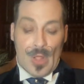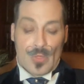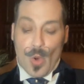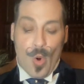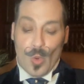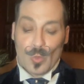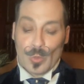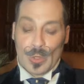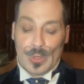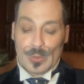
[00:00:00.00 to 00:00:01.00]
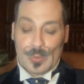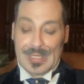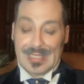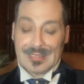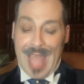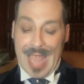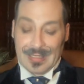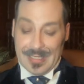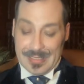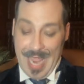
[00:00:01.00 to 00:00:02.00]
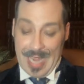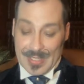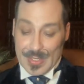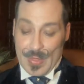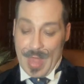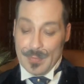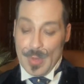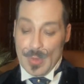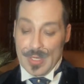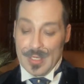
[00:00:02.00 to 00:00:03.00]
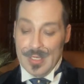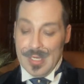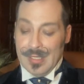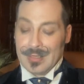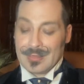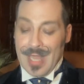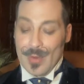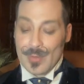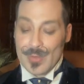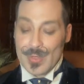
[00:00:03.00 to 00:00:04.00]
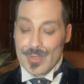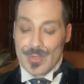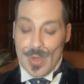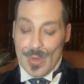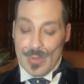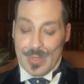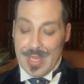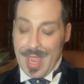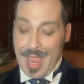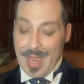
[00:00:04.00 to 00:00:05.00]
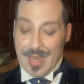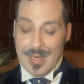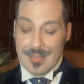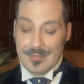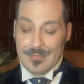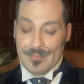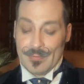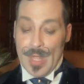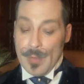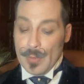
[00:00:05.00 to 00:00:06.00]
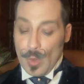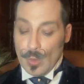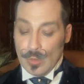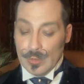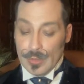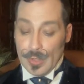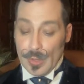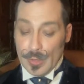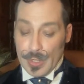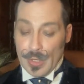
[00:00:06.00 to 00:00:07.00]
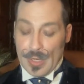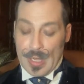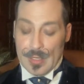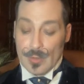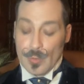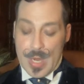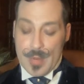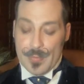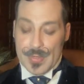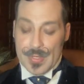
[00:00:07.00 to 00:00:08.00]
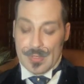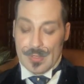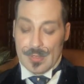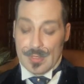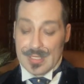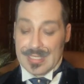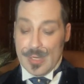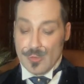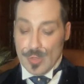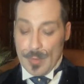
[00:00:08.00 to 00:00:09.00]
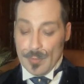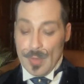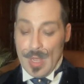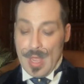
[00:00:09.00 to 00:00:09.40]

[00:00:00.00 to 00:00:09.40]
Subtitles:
The whole world would gladly dance to that polka. It sounds so gay. But old Ilkira weeps. Sintram